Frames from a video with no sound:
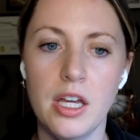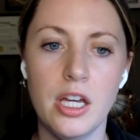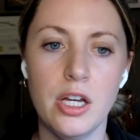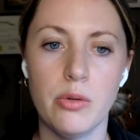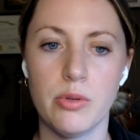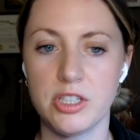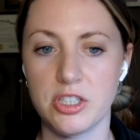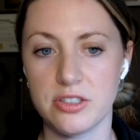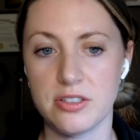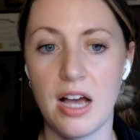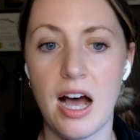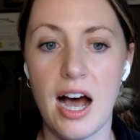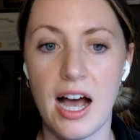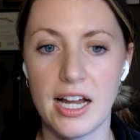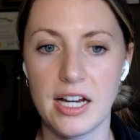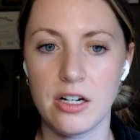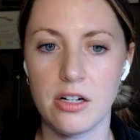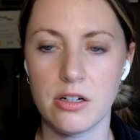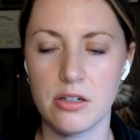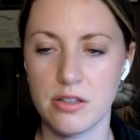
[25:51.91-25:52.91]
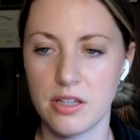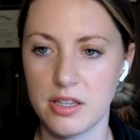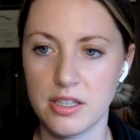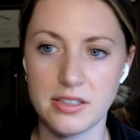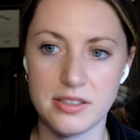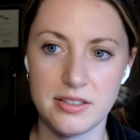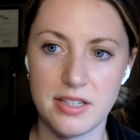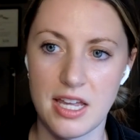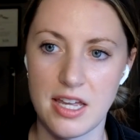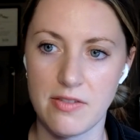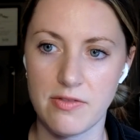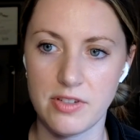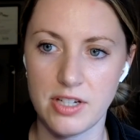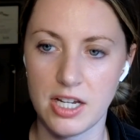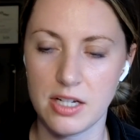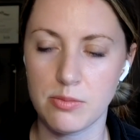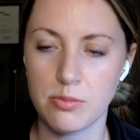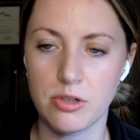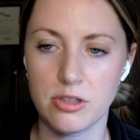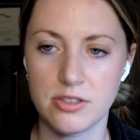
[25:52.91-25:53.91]
which is higher than the save
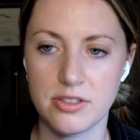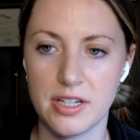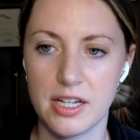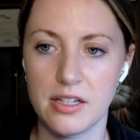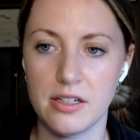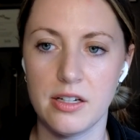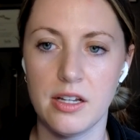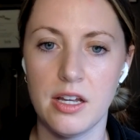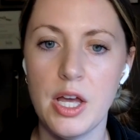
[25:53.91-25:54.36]
10%.